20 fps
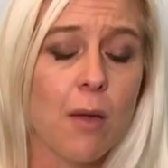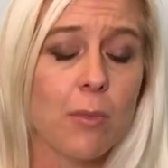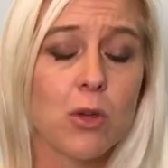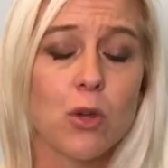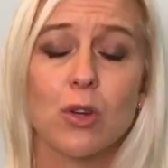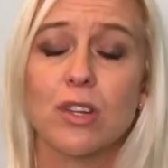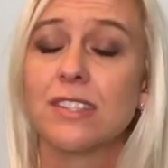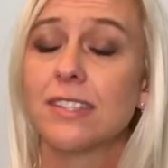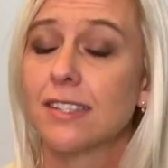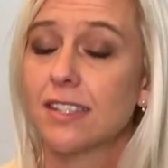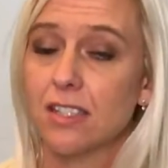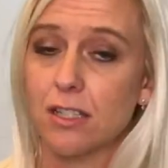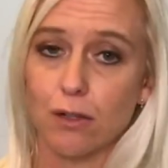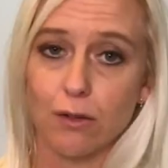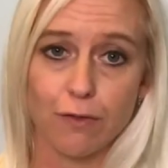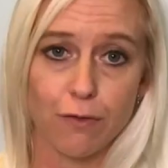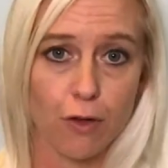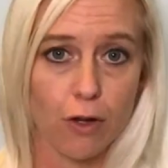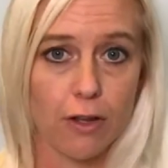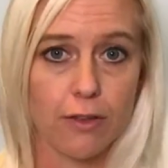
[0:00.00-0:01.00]
You can
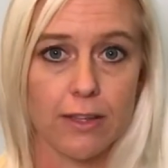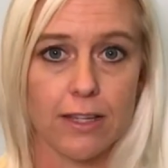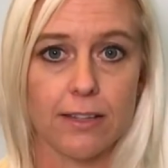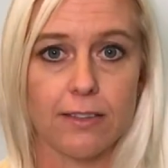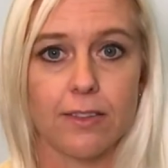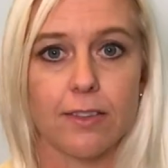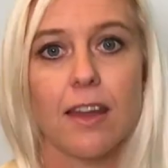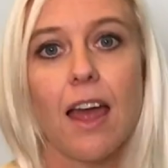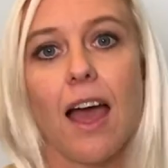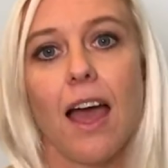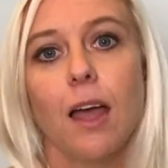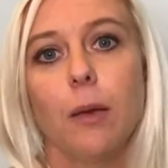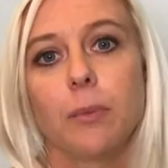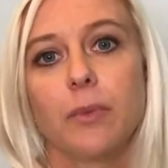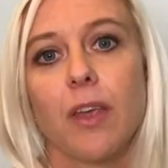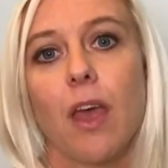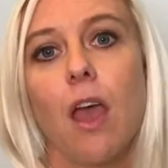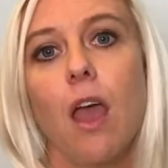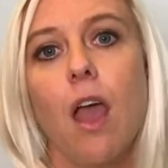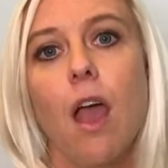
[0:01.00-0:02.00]
still follow these
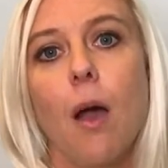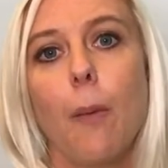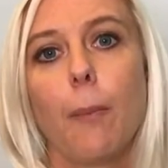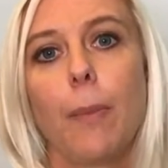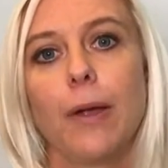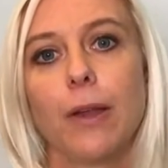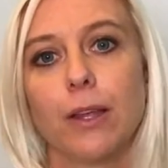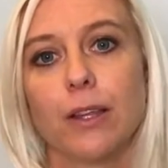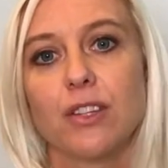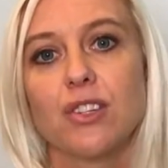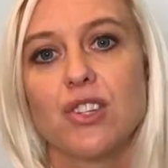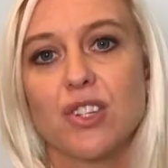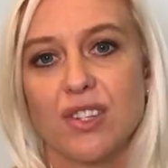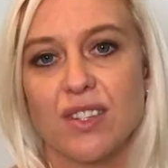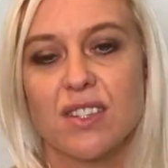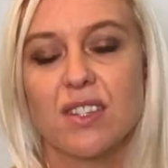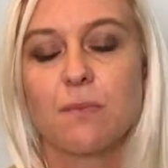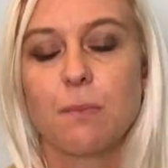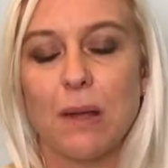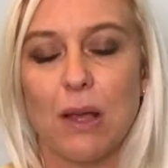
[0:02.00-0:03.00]
steps, but
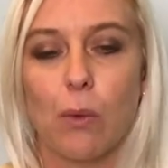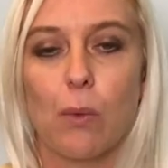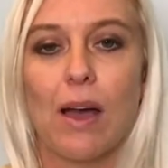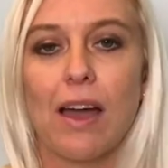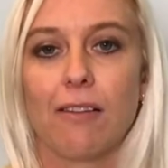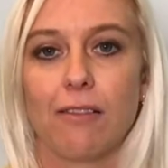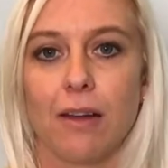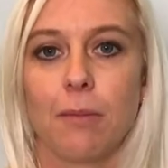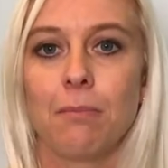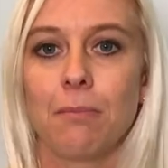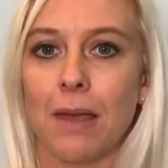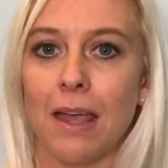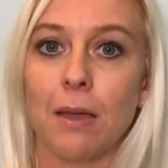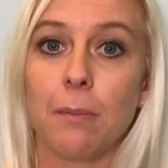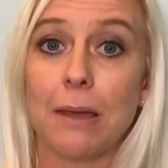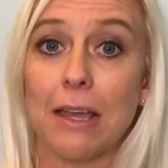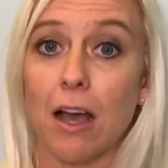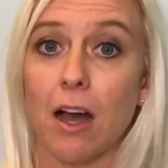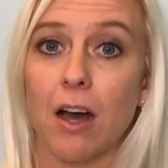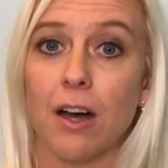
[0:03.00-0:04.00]
just be aware it may
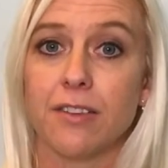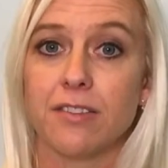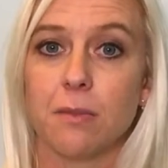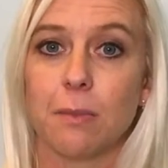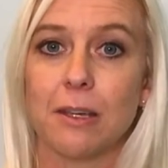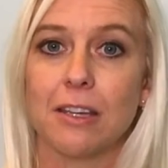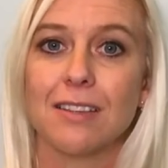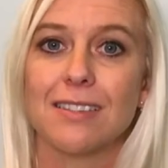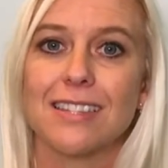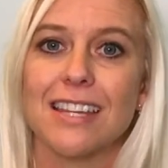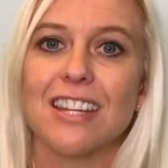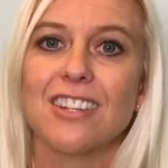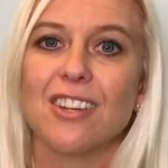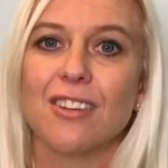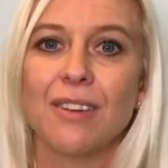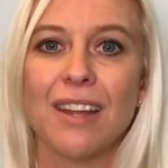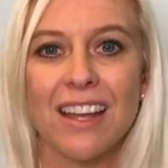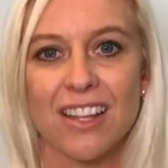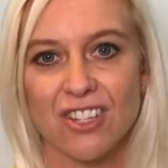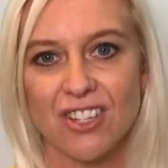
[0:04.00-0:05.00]
be harder because they
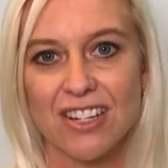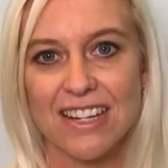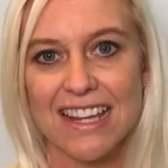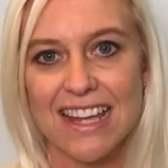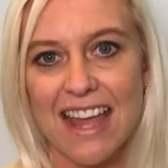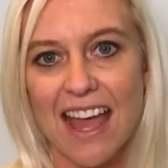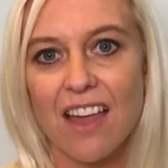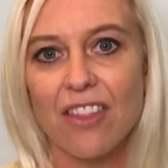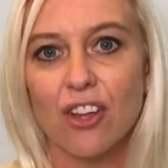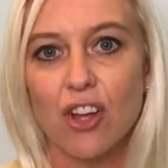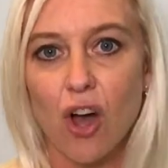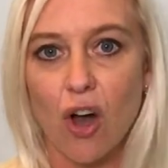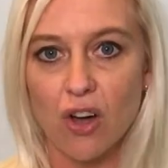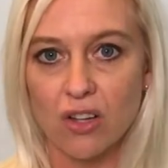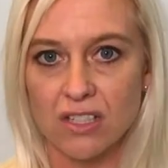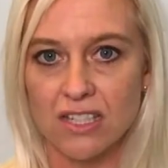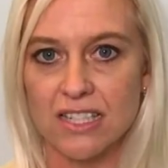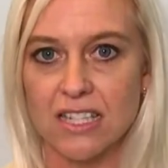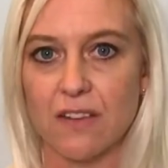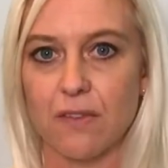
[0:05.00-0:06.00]
don't actually get the
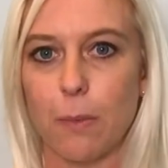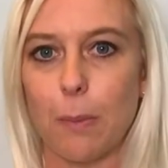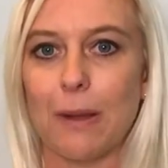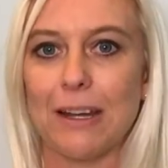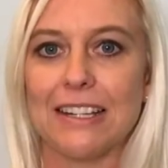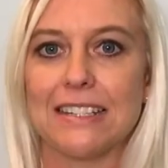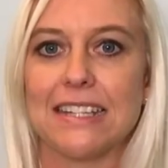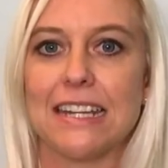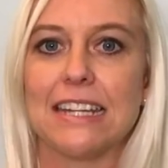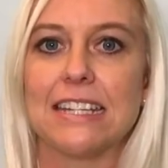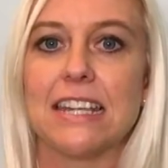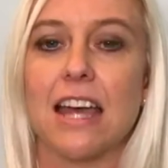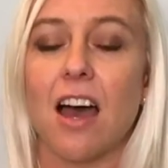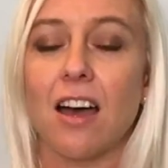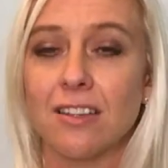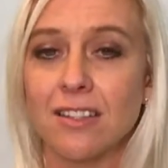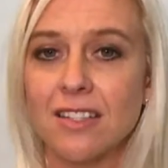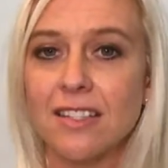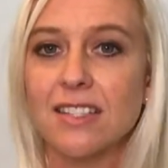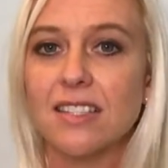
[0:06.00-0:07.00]
cognitive ability to
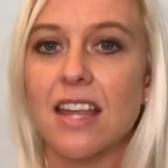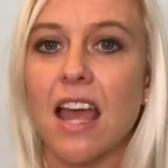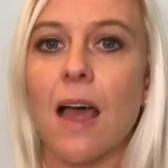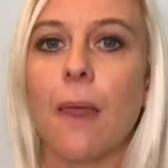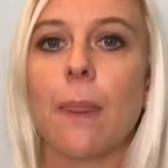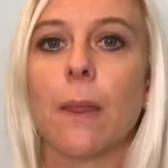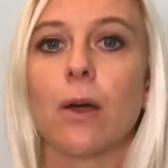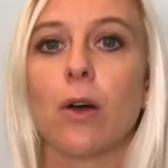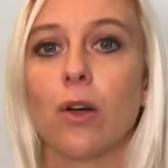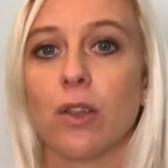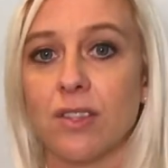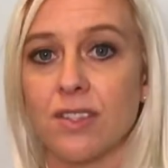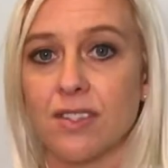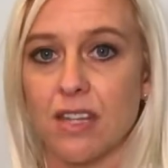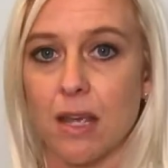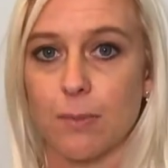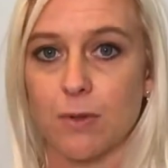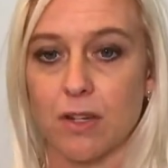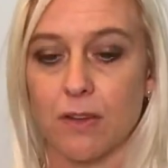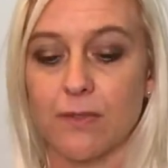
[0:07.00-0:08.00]
understand the
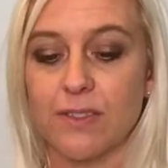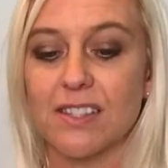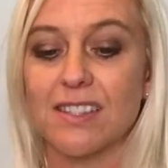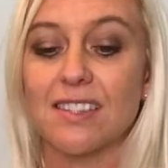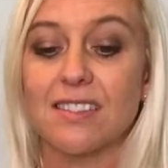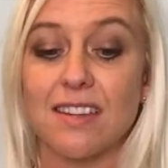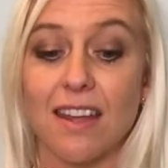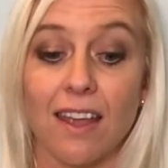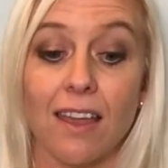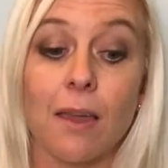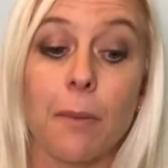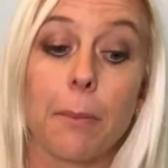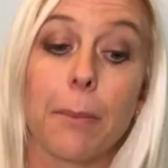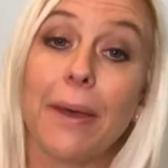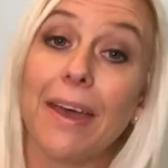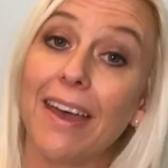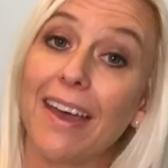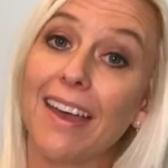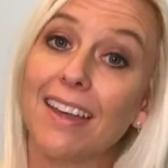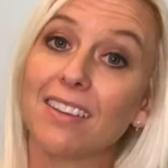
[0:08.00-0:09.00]
concept of staying in
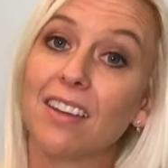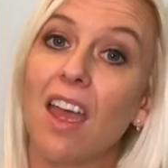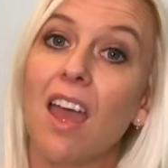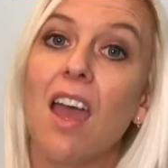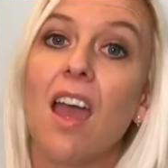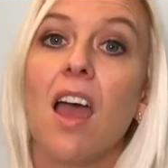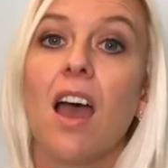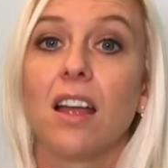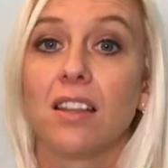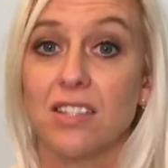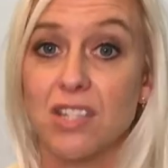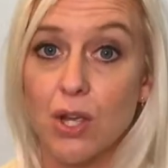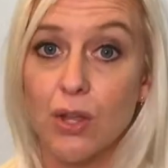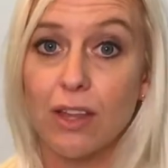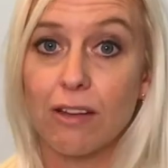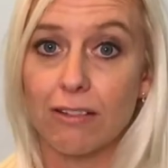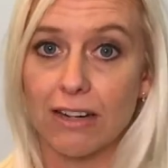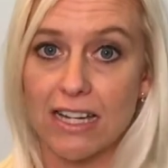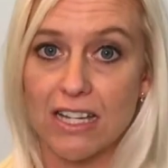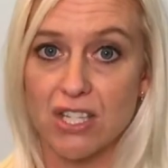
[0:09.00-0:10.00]
bed until
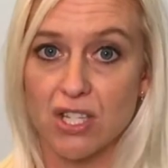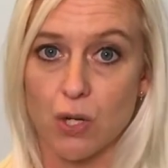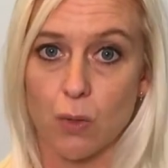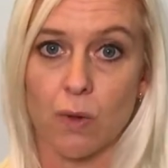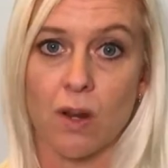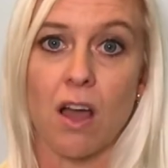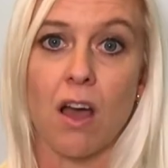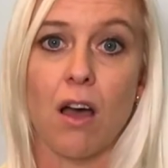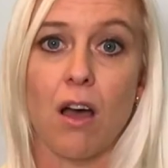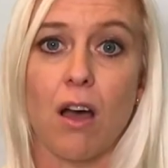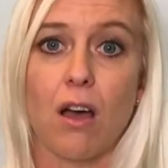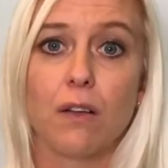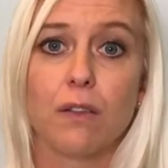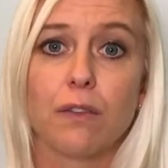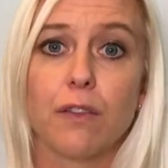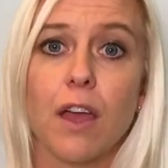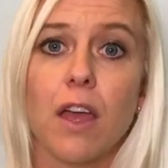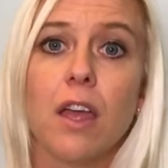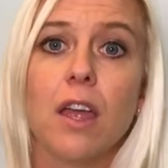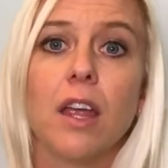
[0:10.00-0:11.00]
they're at least 2.5.
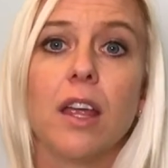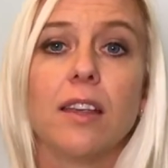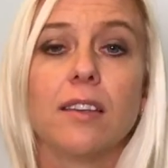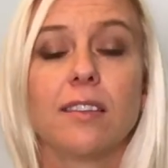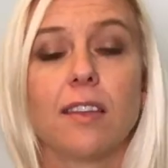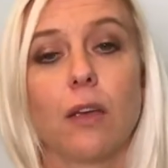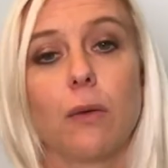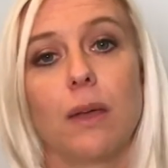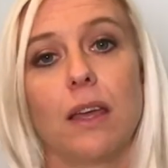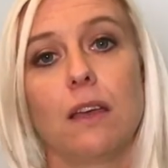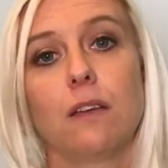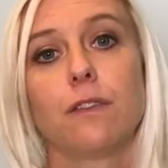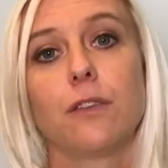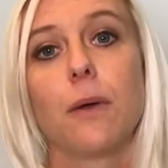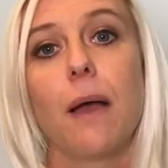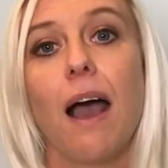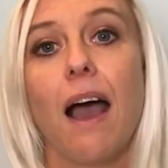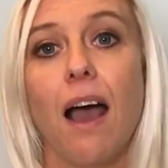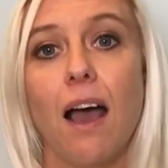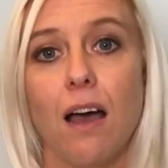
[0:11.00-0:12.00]
So if
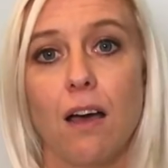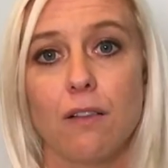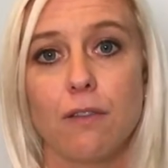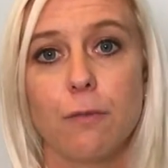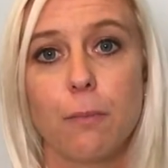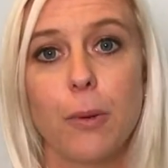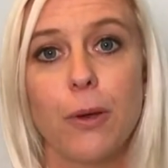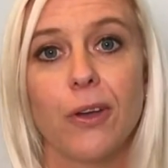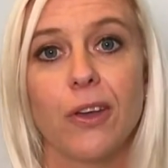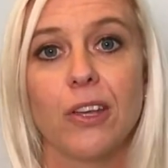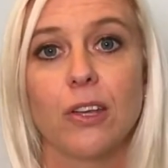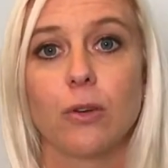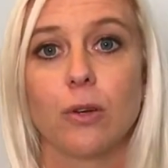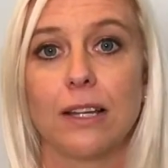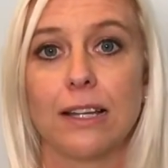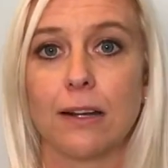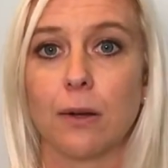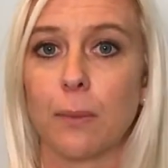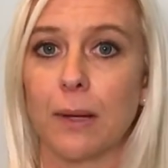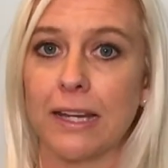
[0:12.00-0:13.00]
you have put your
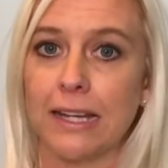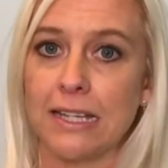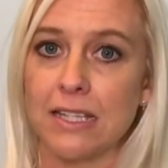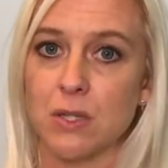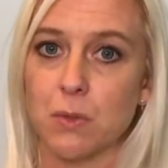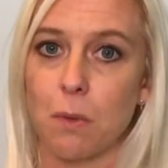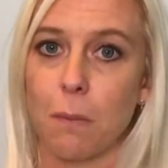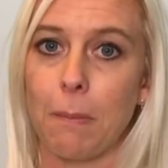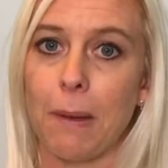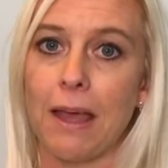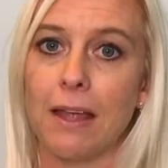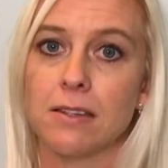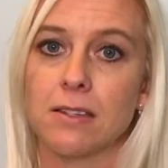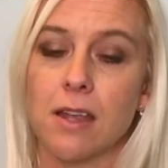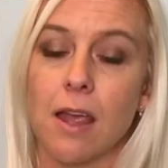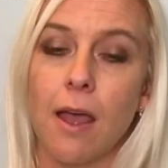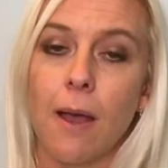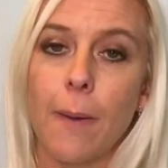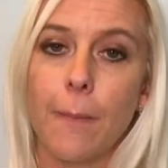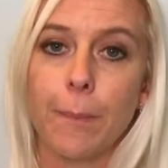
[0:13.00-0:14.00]
little one into a bed
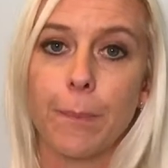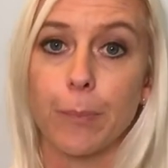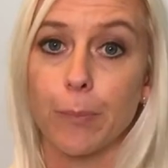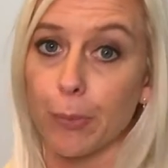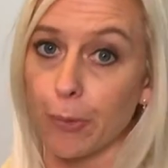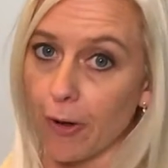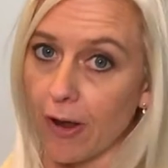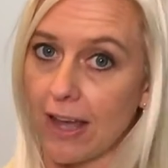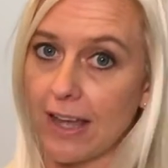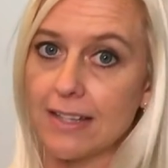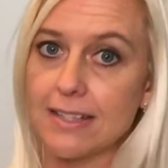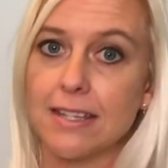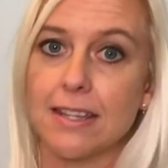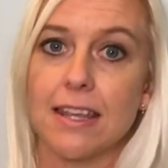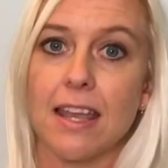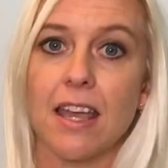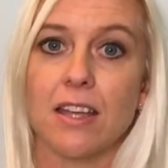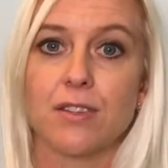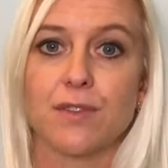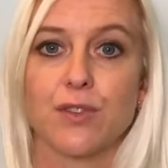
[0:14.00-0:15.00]
prior
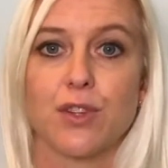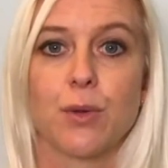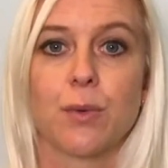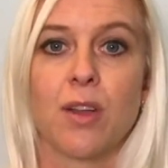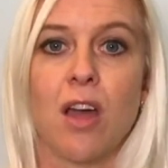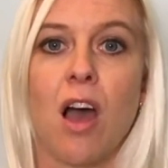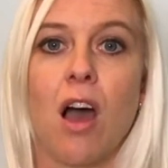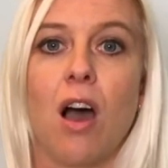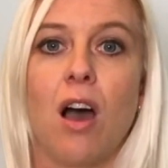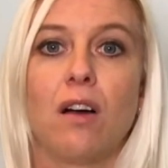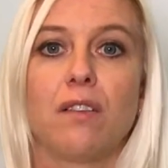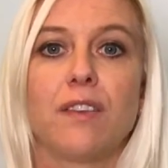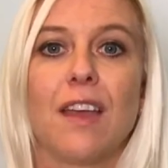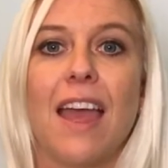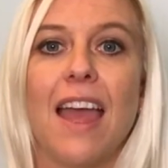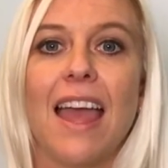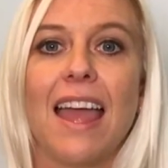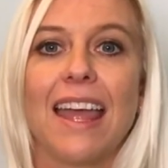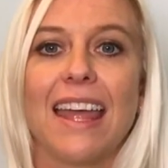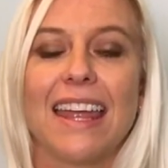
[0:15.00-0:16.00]
to the age of 2.5,
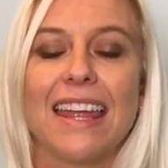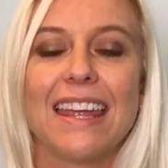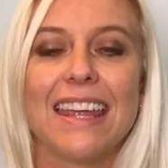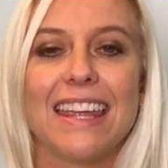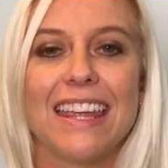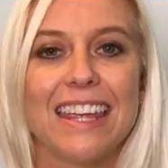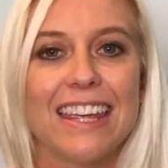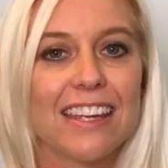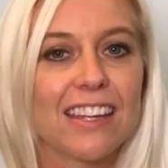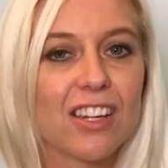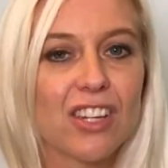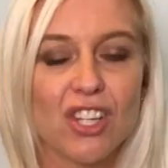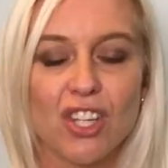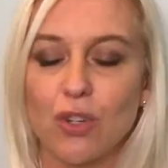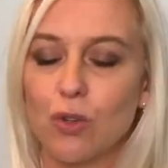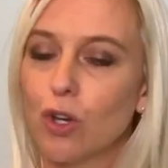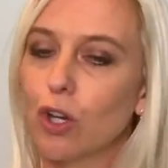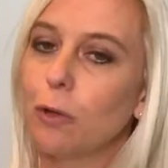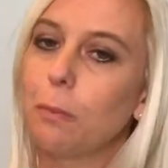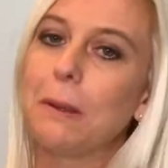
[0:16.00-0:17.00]

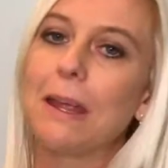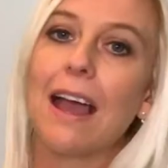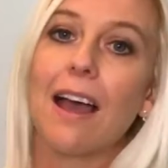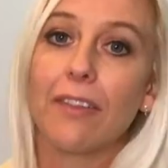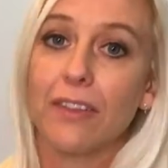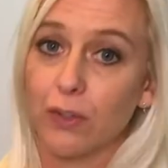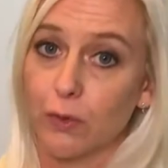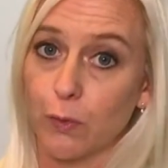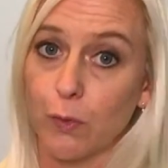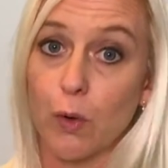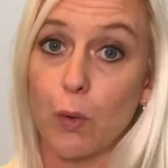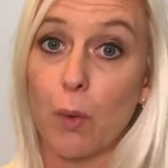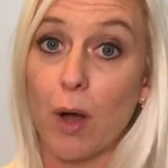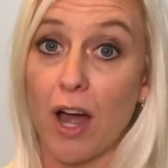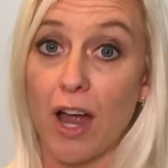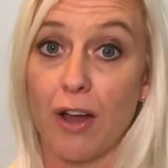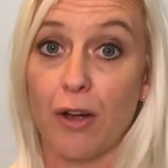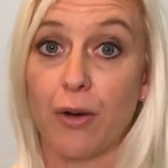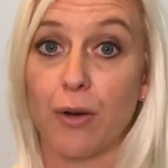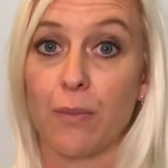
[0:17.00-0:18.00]
you could be at this for a
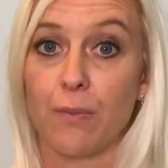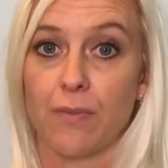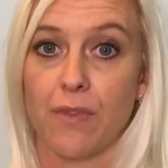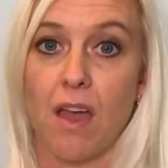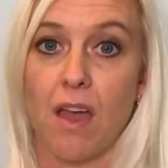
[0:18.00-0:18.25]
while,